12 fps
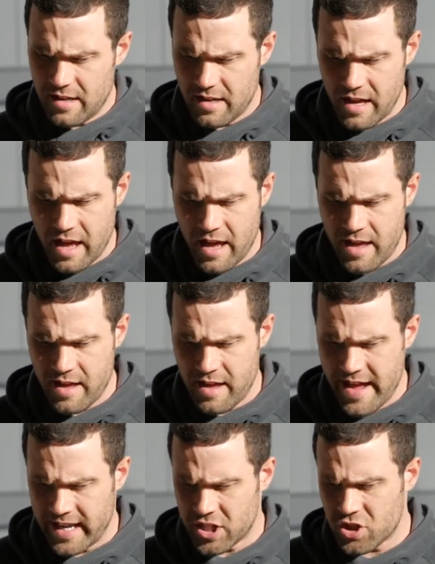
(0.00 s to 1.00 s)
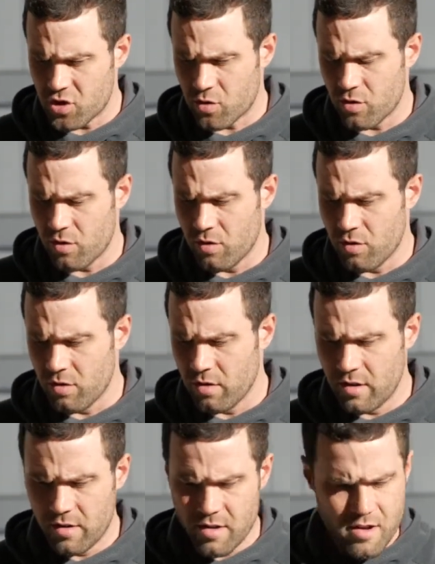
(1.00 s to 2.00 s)
a external
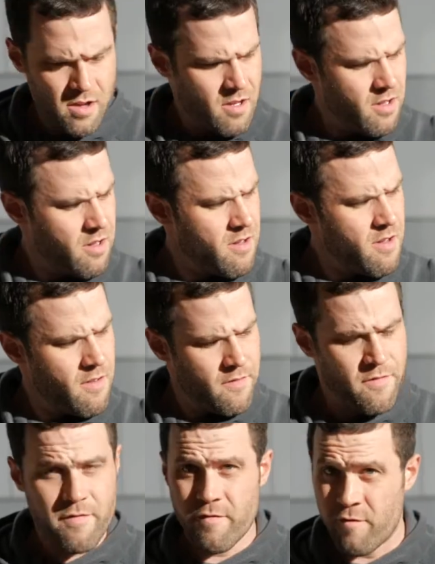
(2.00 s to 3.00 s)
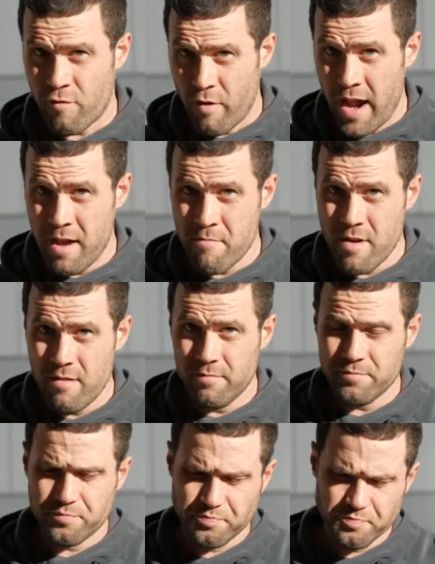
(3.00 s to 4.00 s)
frame.
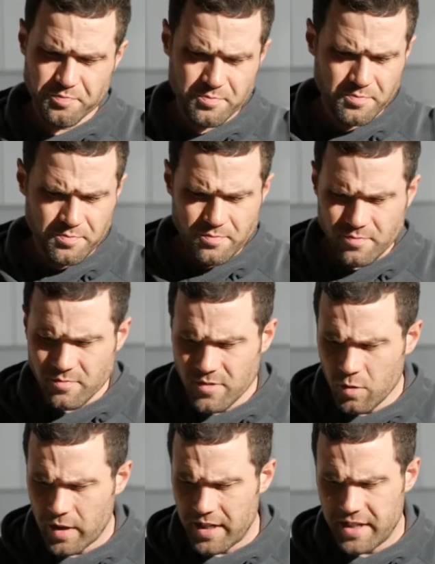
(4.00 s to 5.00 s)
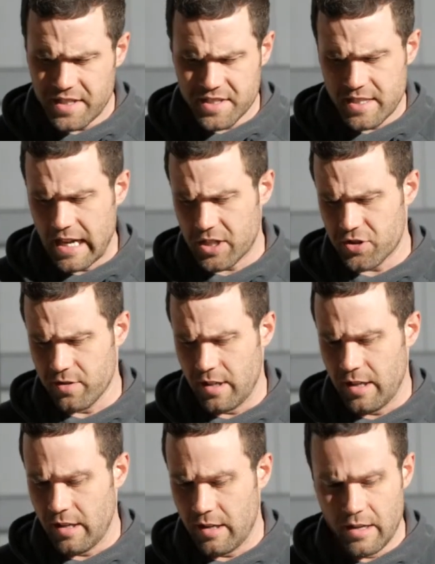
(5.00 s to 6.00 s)
What it is
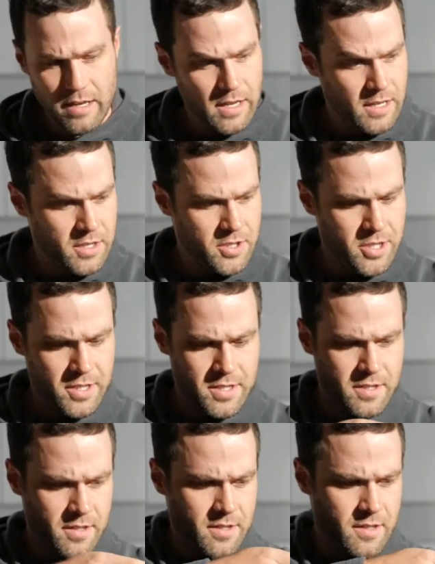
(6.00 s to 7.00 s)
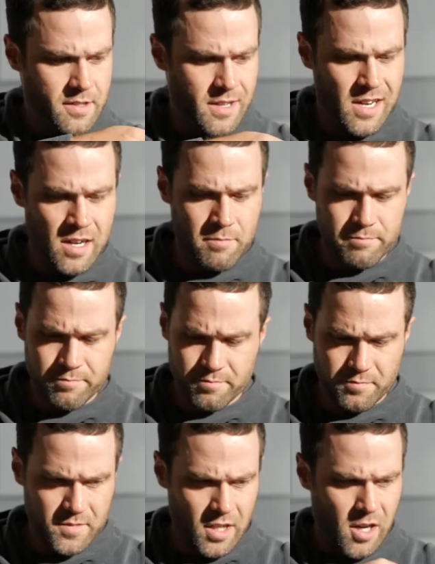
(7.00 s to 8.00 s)
actually just a
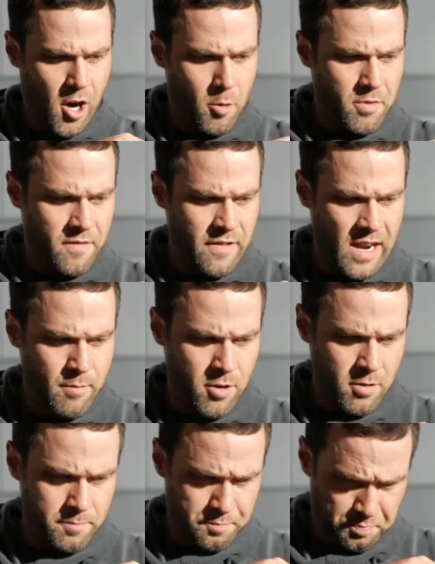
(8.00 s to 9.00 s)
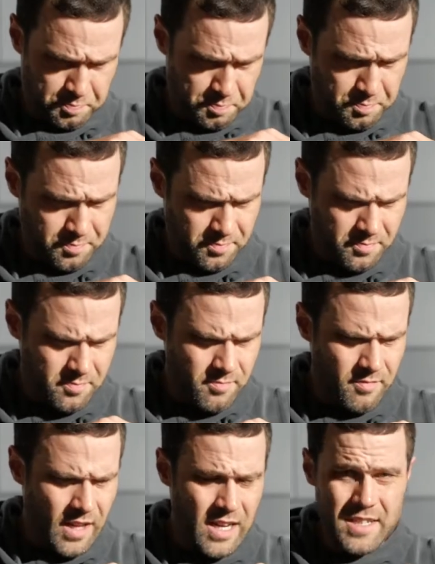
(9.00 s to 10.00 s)
carbon fiber
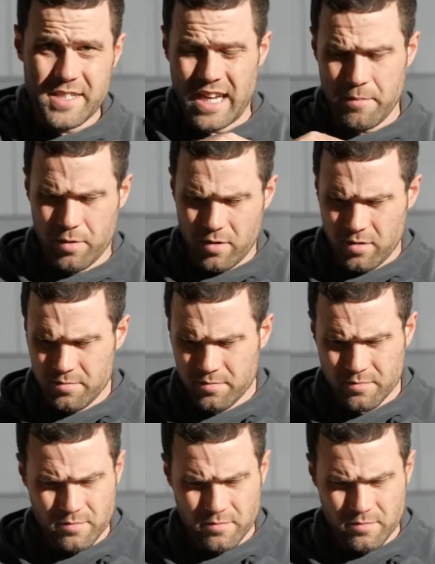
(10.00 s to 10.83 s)
tent pole